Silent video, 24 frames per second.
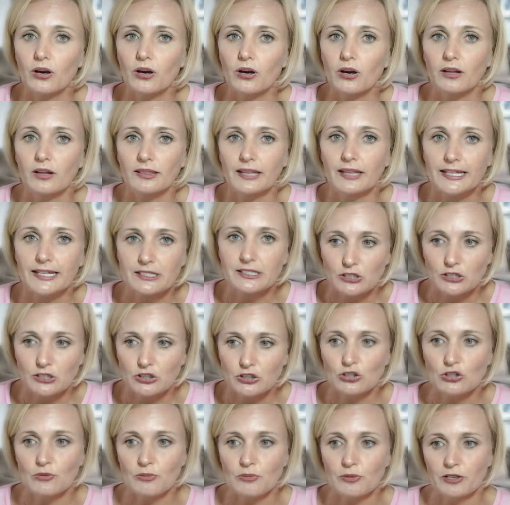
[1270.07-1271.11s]
let's
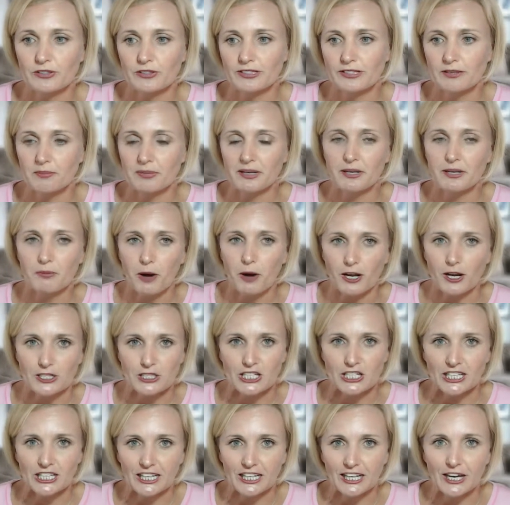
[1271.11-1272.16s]
assume there's somebody
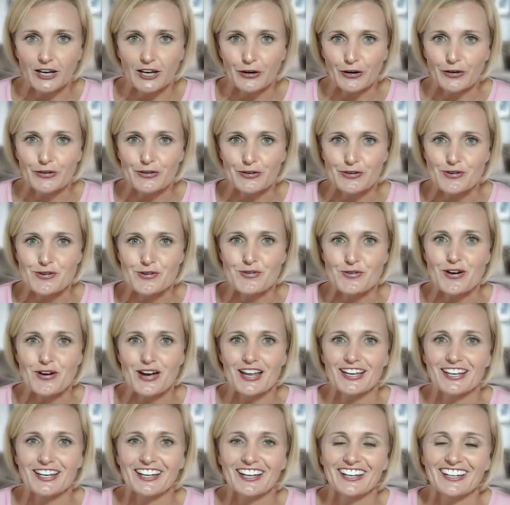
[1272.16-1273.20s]
watching who
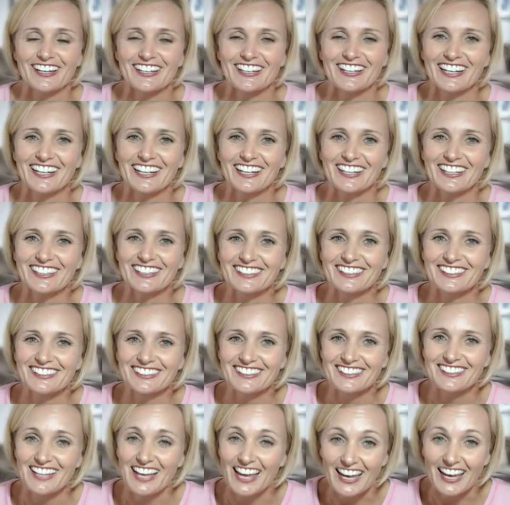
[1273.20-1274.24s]

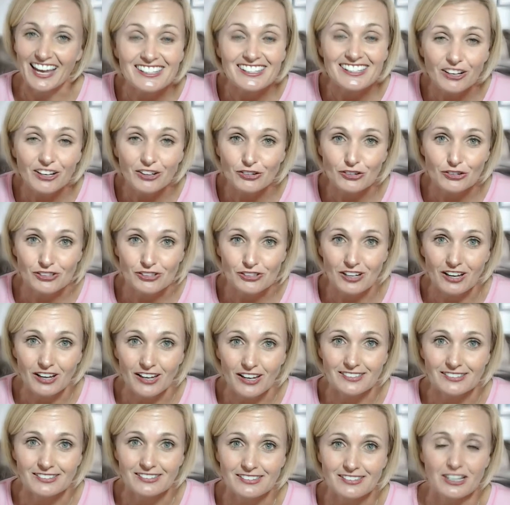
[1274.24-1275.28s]
hates
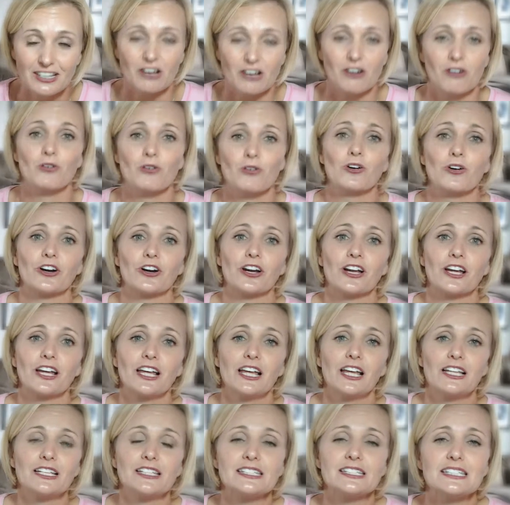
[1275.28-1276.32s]
exercise or
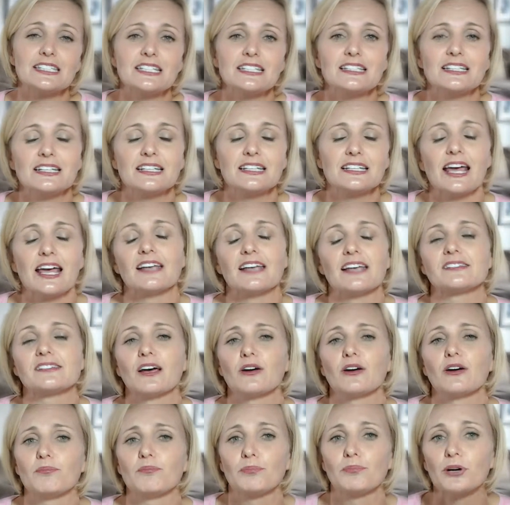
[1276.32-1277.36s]
sees it as a
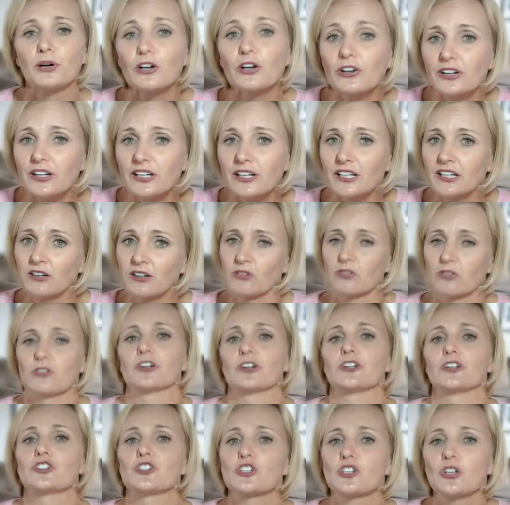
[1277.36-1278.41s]
burden or
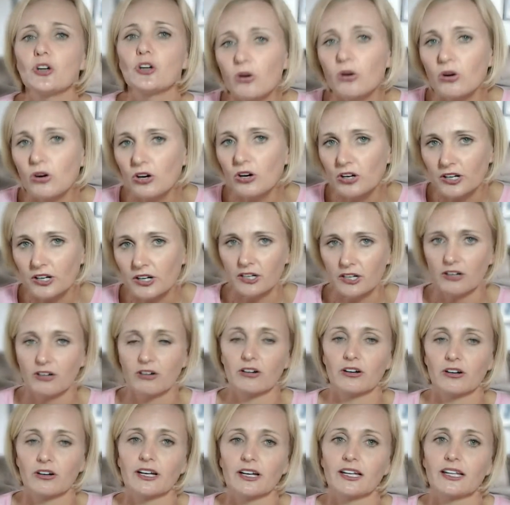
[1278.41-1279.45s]
a chore
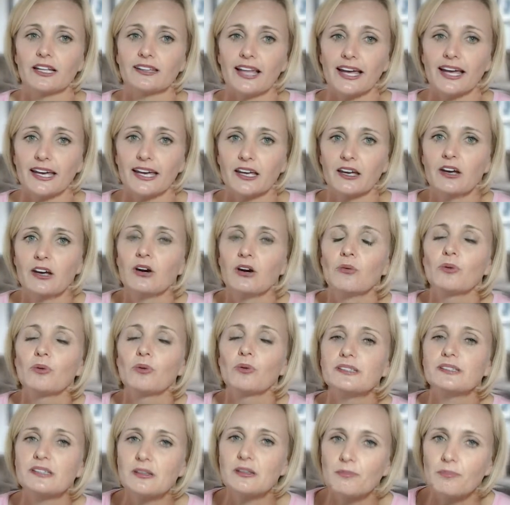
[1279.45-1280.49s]
or what's
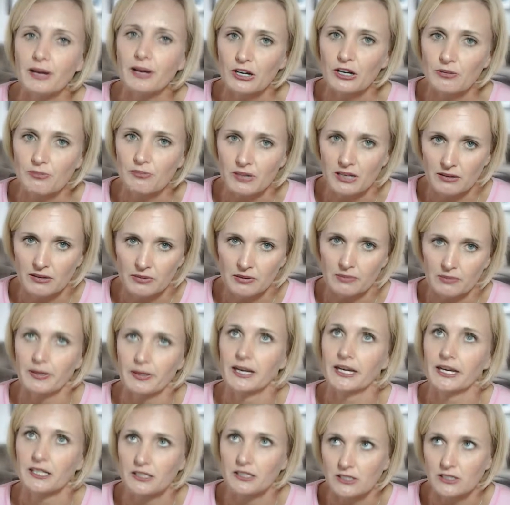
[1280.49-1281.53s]
the bare minimum I
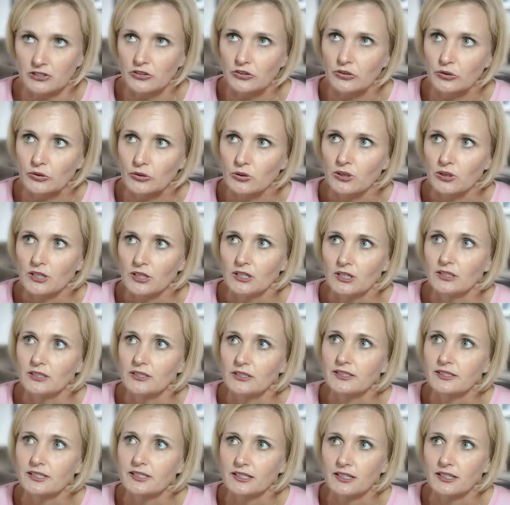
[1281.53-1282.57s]
can do
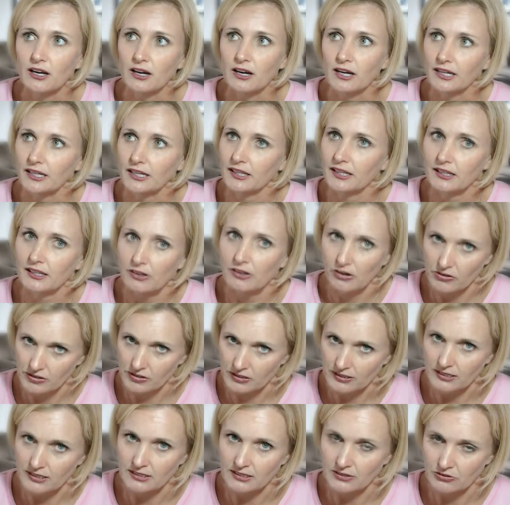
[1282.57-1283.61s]
to not get heart
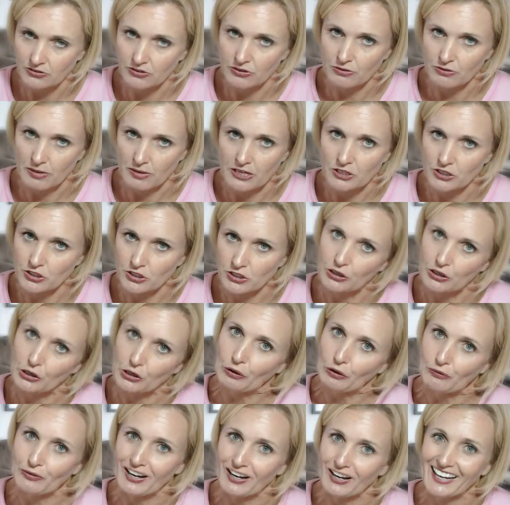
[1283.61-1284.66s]
disease or dementia,
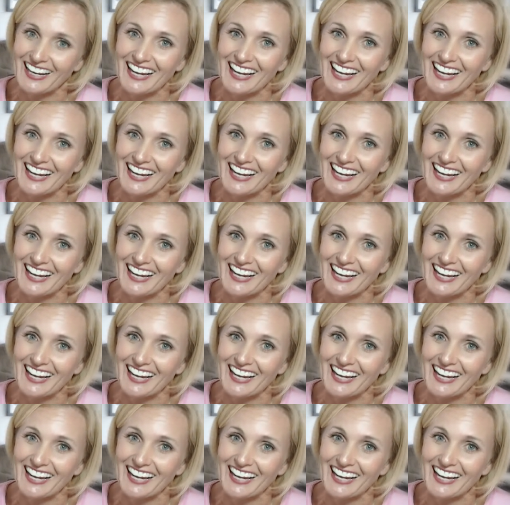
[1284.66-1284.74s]
right?